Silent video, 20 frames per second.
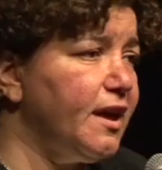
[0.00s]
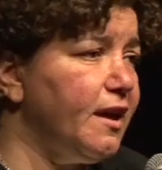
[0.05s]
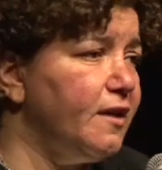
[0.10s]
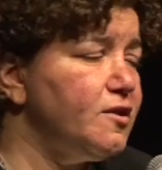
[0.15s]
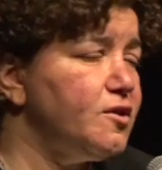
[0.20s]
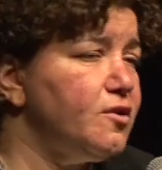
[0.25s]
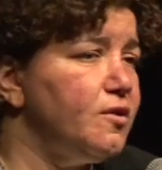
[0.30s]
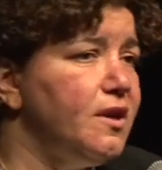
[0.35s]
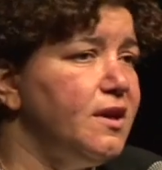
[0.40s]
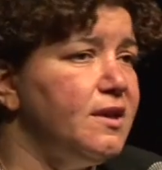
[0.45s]

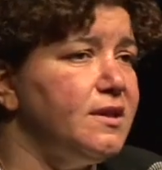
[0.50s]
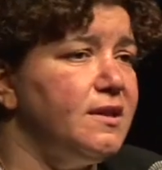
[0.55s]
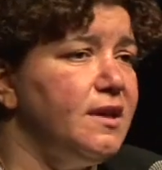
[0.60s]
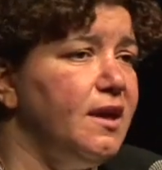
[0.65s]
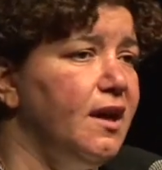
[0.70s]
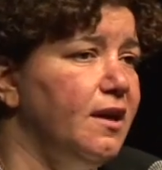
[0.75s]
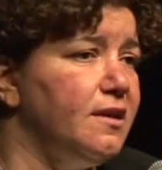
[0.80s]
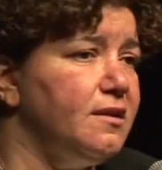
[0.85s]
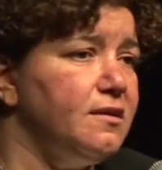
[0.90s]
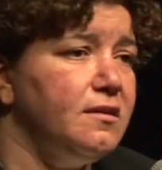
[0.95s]
countries
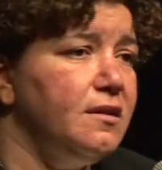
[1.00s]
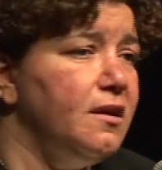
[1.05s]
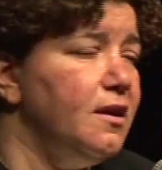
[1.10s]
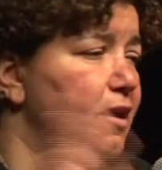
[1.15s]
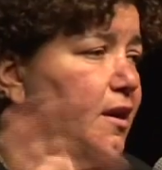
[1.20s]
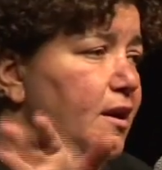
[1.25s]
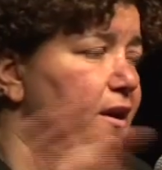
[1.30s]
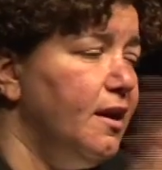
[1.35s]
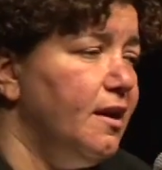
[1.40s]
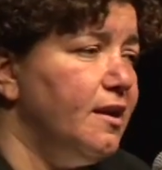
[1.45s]
that,
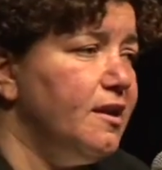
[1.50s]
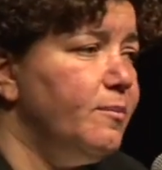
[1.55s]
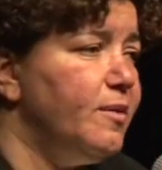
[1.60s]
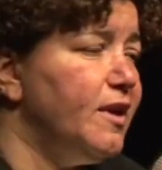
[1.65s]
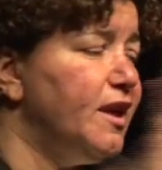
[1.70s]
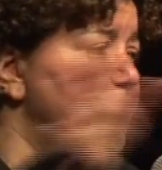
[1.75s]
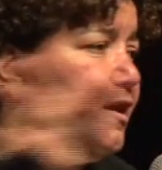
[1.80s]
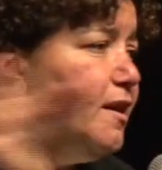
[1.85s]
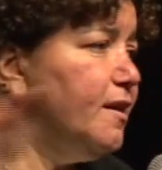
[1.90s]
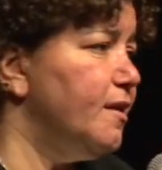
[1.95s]
in the
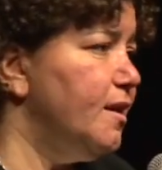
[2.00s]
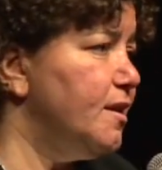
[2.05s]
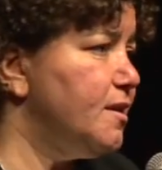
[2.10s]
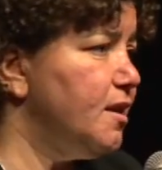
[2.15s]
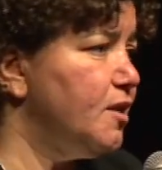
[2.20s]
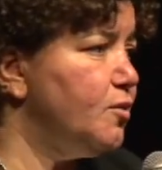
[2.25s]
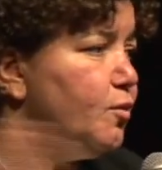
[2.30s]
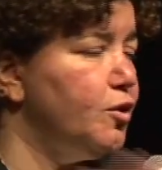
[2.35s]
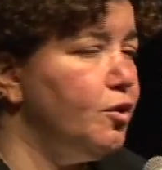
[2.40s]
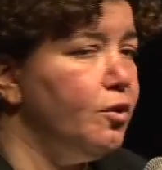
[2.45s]
beginning, they
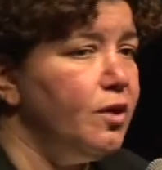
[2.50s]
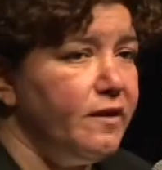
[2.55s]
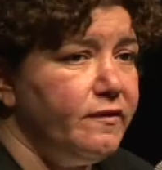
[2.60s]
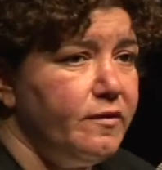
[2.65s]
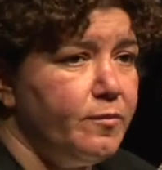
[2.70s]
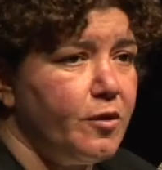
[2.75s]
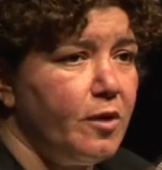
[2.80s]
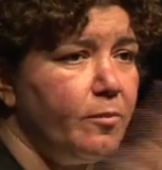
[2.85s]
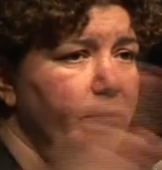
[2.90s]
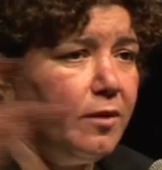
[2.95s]
said we don't have a
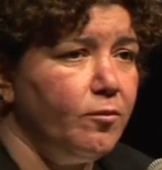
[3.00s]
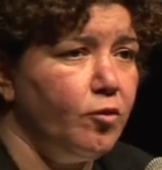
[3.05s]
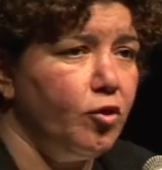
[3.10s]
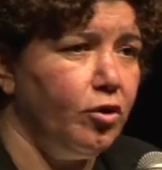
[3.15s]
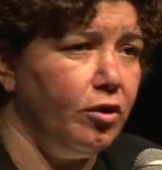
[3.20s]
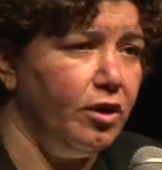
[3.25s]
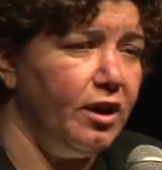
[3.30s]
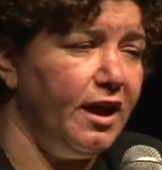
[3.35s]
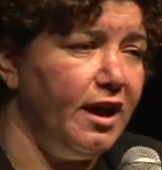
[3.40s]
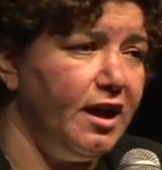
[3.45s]
problem. We
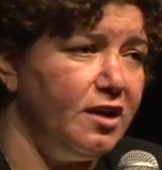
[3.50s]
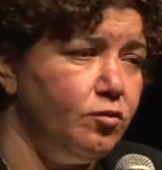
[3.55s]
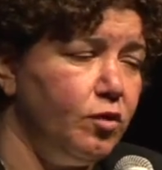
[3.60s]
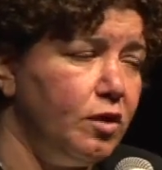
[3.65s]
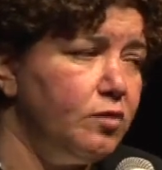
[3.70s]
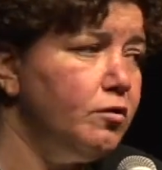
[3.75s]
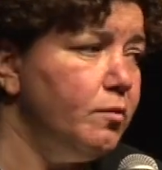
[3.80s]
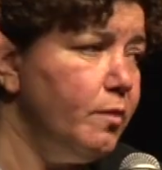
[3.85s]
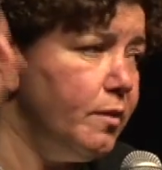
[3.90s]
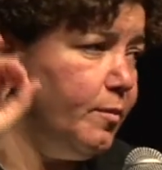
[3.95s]
only had
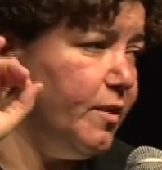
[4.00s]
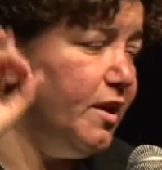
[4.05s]
one woman